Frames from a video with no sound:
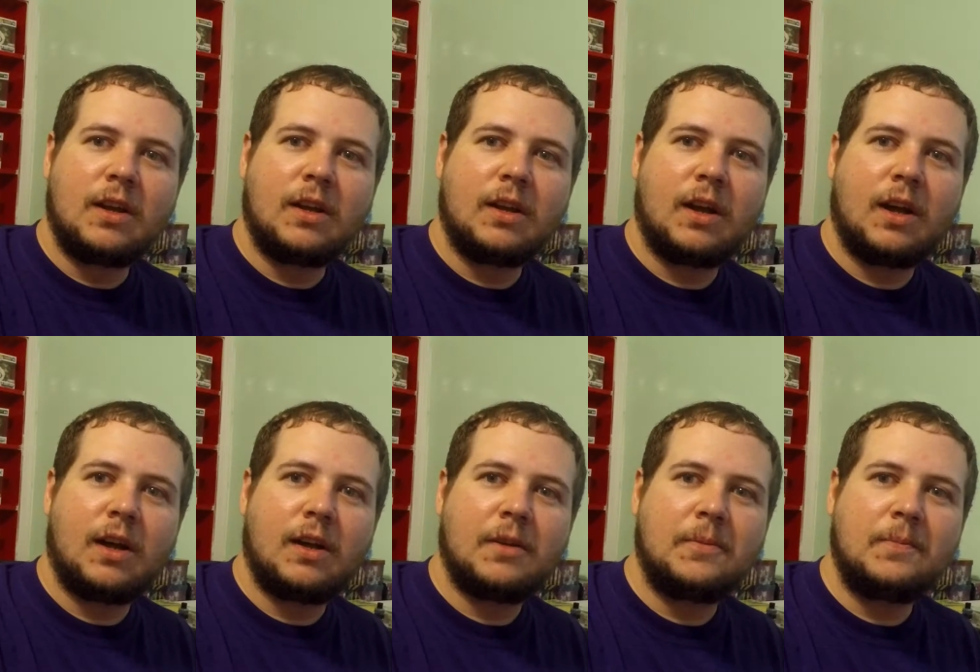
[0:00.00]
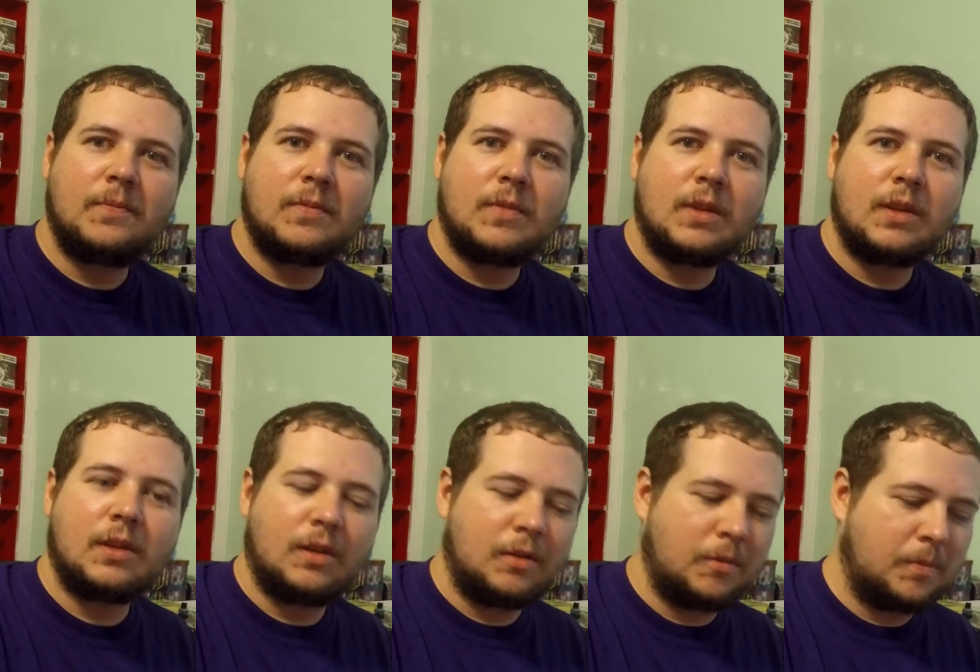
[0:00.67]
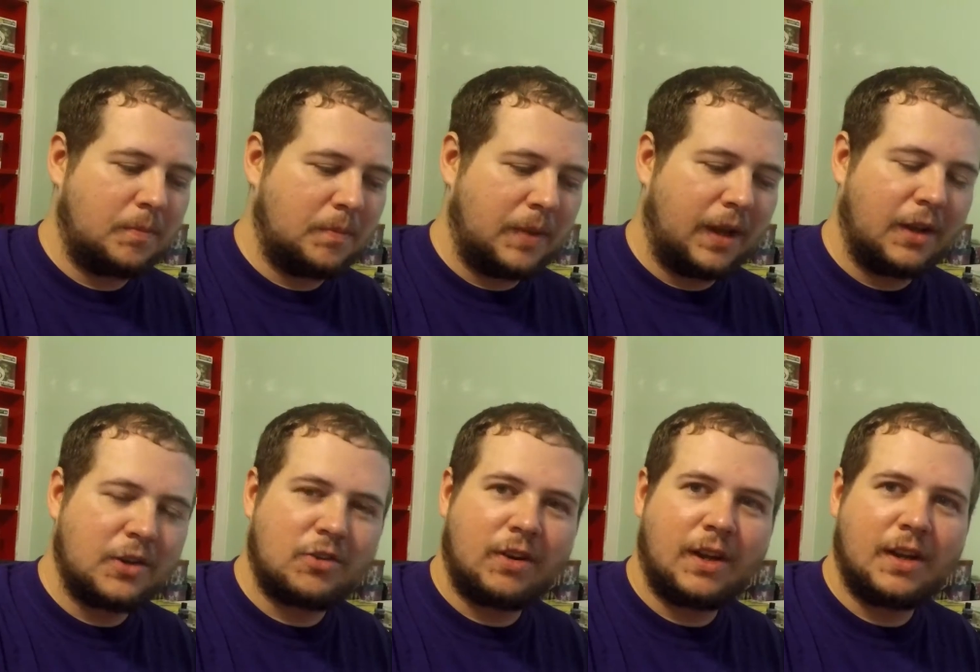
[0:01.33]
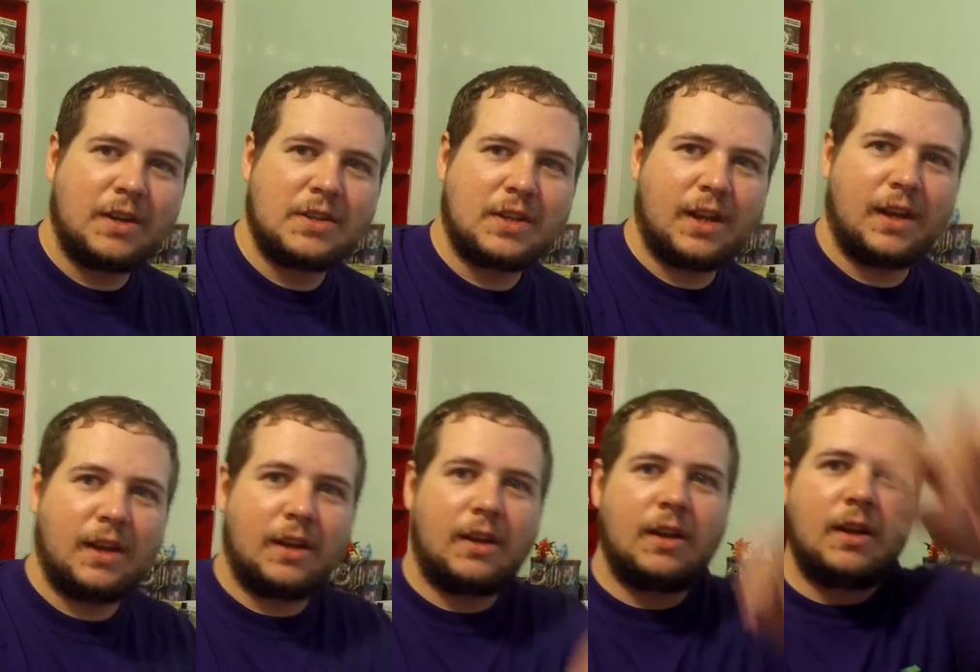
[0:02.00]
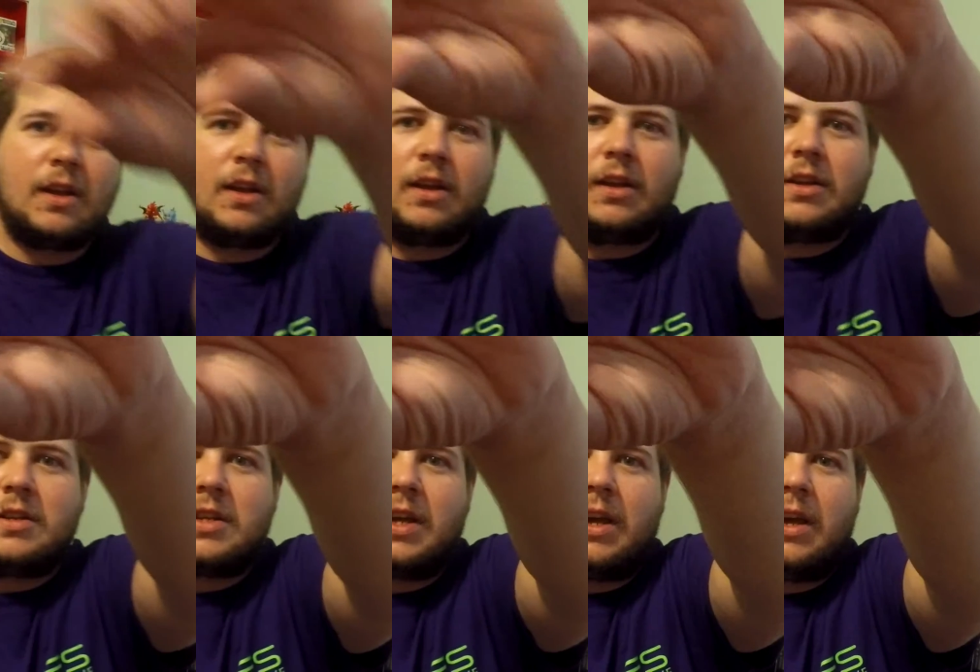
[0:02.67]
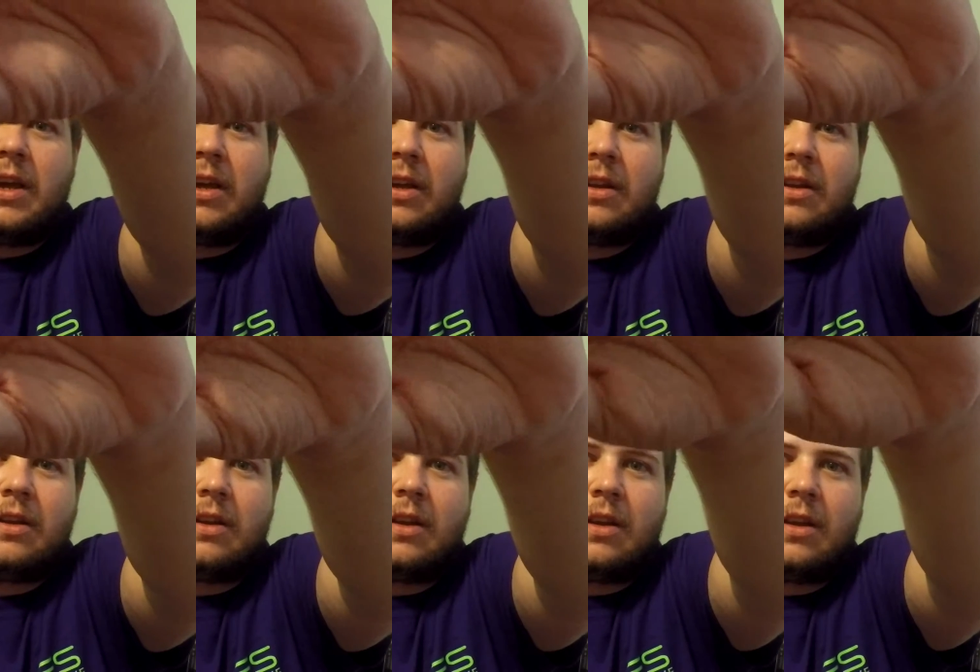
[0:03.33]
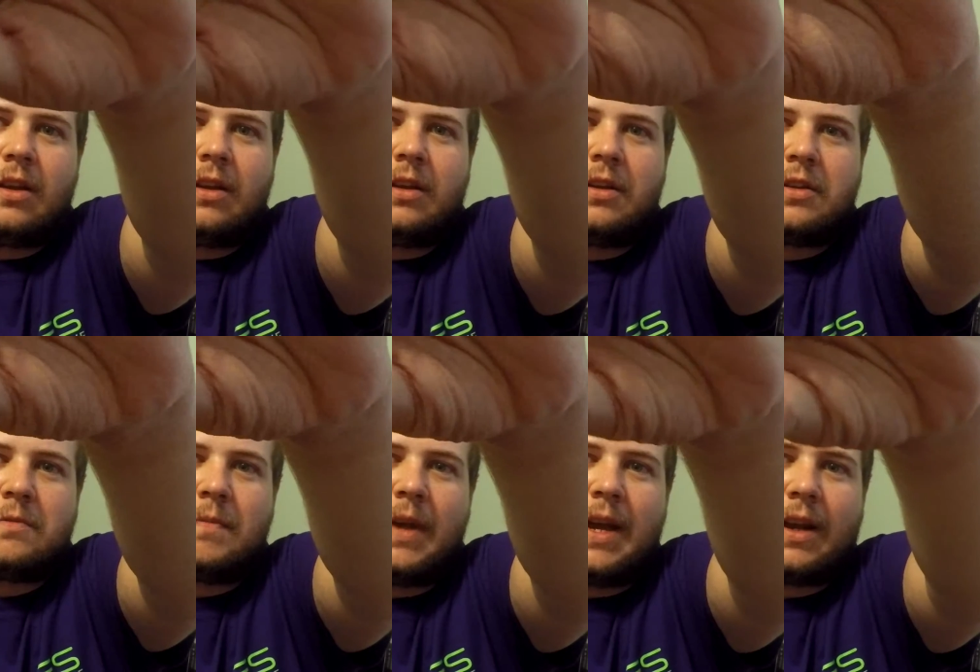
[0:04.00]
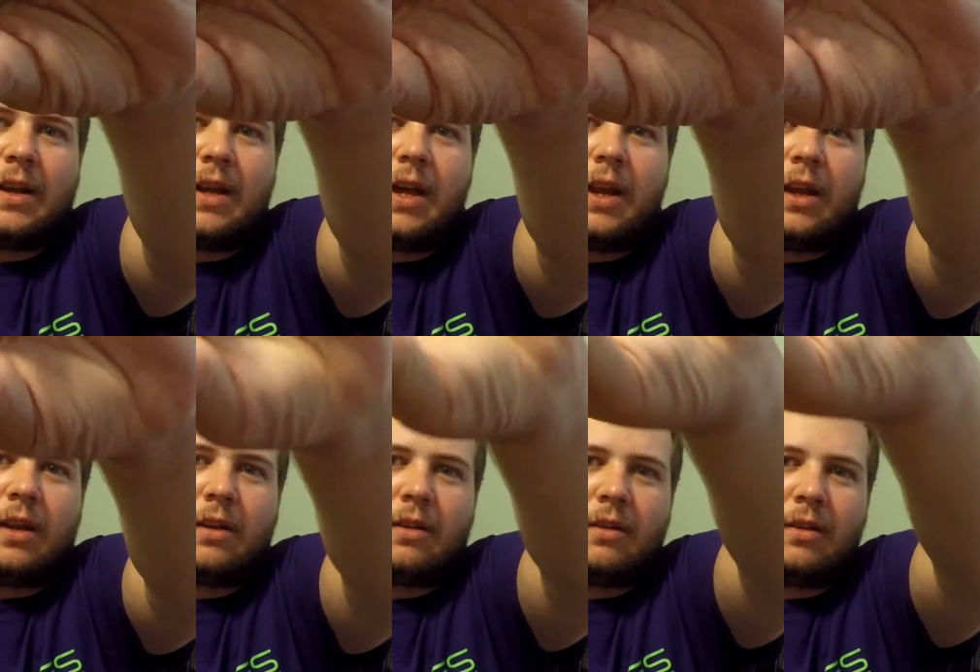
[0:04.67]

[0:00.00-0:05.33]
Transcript: Little pink drink in his hand. His head is magnetic.